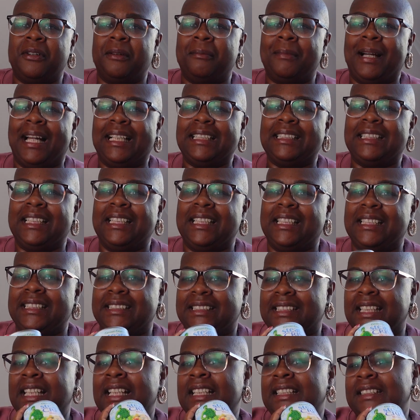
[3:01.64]
for my
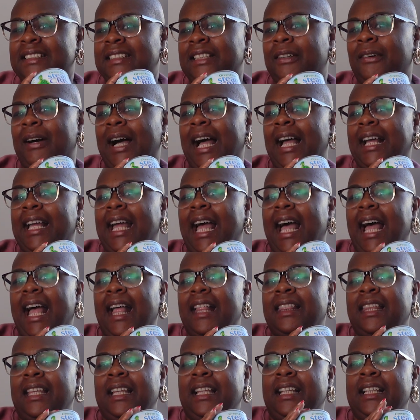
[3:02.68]
dish. So I
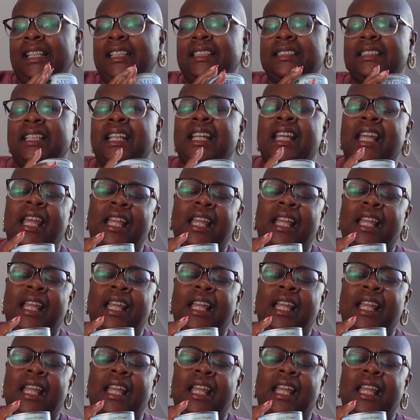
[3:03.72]
got these.